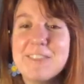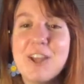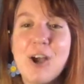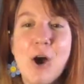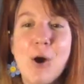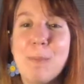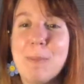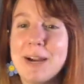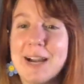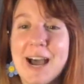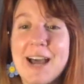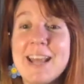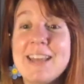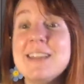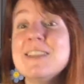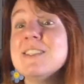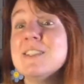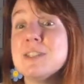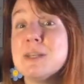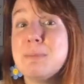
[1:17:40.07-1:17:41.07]
Oh my god, and
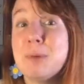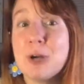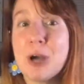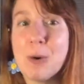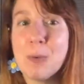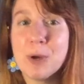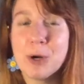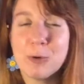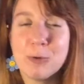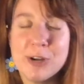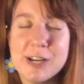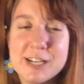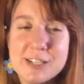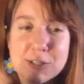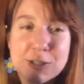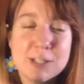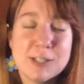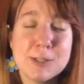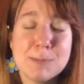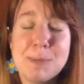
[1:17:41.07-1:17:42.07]
this is a book I want to read.
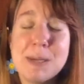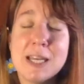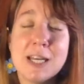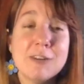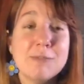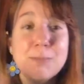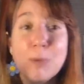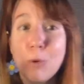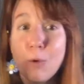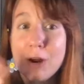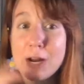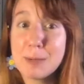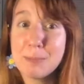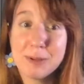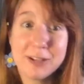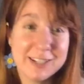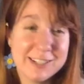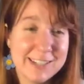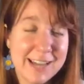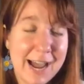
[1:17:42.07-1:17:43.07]
Speaking of more
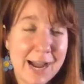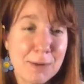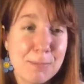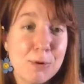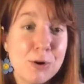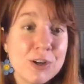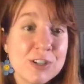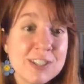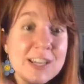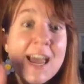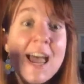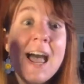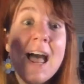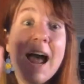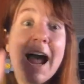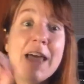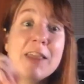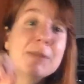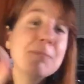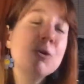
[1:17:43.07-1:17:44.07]
Animal Attack books,
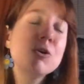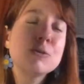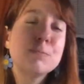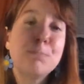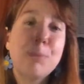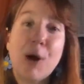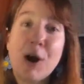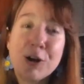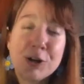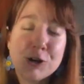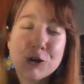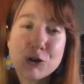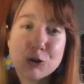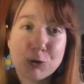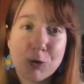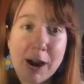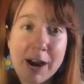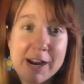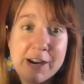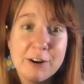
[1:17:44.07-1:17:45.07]
and the most bonkers
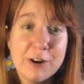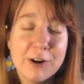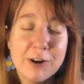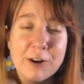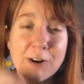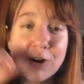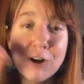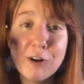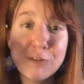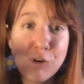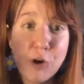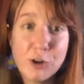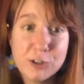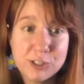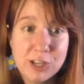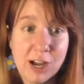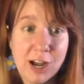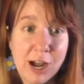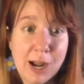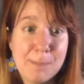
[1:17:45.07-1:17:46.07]
writer of all
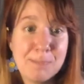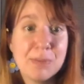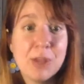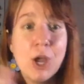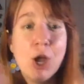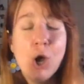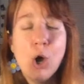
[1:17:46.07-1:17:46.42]
time,